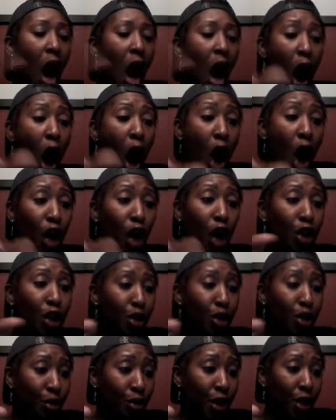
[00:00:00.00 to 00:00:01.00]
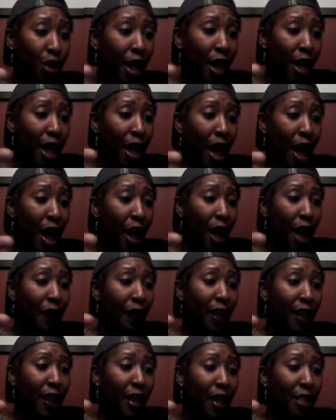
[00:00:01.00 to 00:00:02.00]
Uncle Junior and
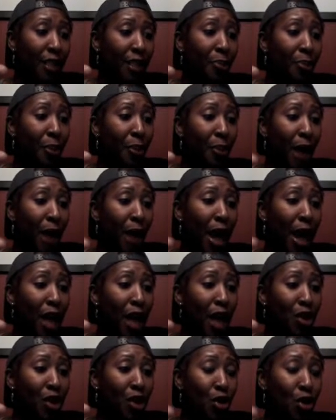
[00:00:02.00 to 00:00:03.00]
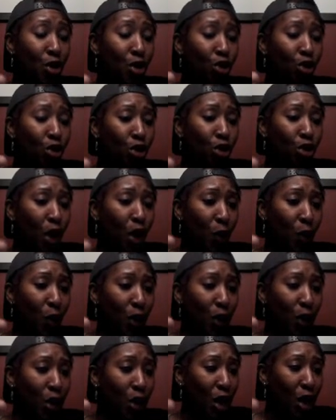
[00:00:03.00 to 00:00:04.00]
Aunt Thea's brand new truck
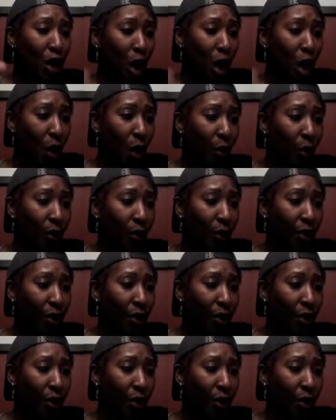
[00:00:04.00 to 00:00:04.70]
was gone.